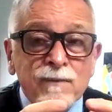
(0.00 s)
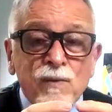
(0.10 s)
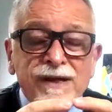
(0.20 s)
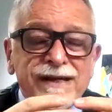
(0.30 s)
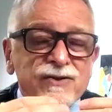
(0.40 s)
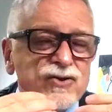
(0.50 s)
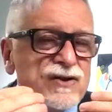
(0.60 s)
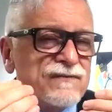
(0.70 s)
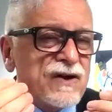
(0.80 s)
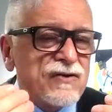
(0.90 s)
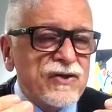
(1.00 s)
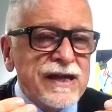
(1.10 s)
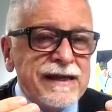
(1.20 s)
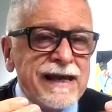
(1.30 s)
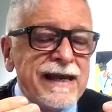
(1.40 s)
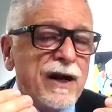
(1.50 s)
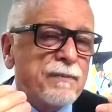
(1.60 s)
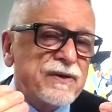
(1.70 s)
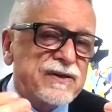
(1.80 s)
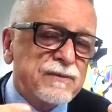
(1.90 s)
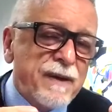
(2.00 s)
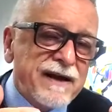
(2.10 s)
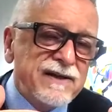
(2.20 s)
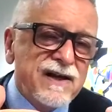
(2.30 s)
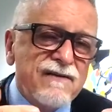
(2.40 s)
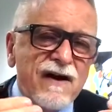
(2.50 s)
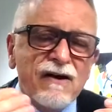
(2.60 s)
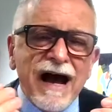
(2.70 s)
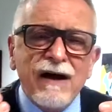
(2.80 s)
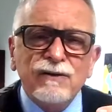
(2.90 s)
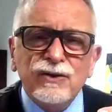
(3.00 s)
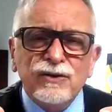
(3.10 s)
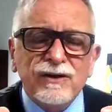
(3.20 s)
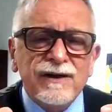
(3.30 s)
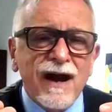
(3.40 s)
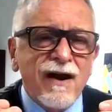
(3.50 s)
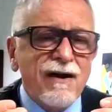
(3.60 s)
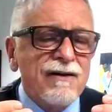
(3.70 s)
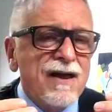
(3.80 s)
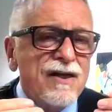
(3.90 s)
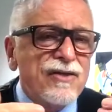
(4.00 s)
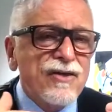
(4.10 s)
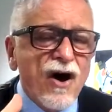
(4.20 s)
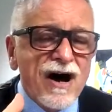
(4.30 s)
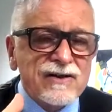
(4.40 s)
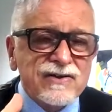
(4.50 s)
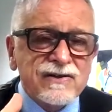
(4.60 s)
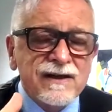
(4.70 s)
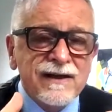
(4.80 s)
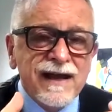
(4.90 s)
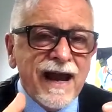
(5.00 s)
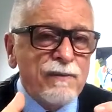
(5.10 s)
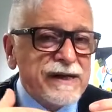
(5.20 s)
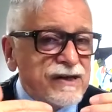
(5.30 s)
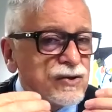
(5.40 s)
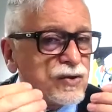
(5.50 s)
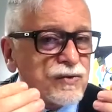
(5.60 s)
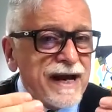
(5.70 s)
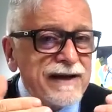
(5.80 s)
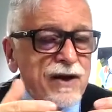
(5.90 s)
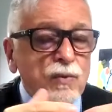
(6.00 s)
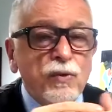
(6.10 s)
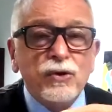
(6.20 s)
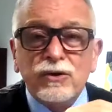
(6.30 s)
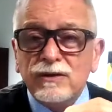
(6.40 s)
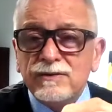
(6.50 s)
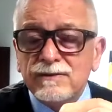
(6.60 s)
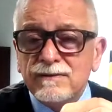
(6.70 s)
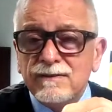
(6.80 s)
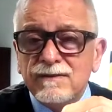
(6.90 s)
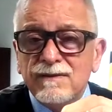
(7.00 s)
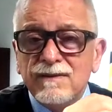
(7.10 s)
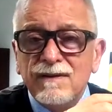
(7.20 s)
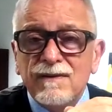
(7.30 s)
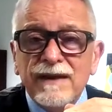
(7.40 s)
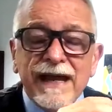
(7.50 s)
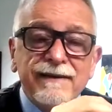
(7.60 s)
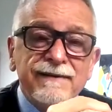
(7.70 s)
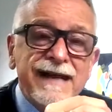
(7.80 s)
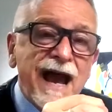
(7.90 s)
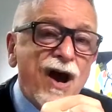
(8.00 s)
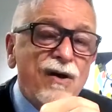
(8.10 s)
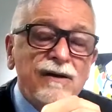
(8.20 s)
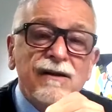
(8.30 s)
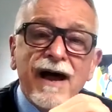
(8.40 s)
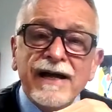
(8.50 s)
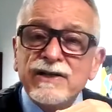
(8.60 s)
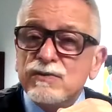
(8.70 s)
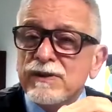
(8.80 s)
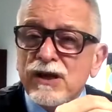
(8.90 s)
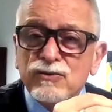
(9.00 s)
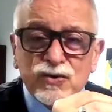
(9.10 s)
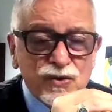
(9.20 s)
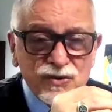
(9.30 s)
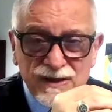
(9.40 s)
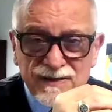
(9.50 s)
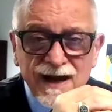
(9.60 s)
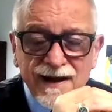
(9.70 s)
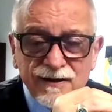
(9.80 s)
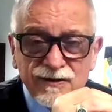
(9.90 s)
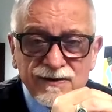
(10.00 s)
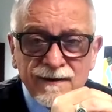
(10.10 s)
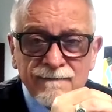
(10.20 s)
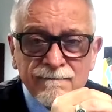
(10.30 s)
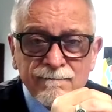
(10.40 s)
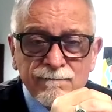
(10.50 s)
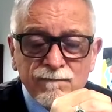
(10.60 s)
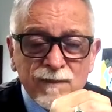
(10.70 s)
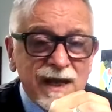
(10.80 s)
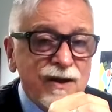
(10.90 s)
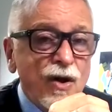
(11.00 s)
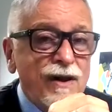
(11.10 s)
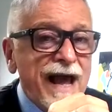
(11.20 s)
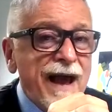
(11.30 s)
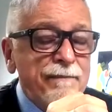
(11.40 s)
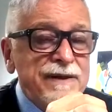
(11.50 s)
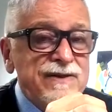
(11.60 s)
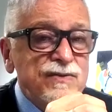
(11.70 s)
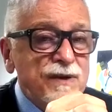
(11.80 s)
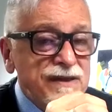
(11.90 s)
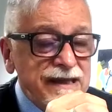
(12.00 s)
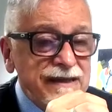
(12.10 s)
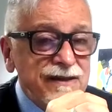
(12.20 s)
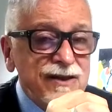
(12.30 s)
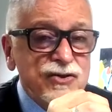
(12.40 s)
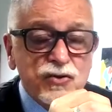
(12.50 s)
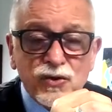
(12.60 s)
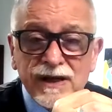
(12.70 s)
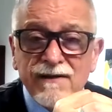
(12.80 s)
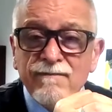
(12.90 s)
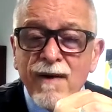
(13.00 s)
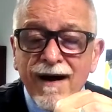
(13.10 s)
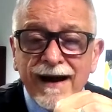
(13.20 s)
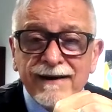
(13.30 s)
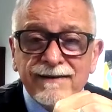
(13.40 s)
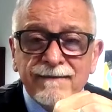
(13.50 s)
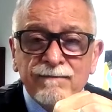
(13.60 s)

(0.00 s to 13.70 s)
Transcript: we can shift our thinking and our perspective, our outlook, our thoughts, and we can create a world that now aligns with our true desires. It all happens within the journey of mind,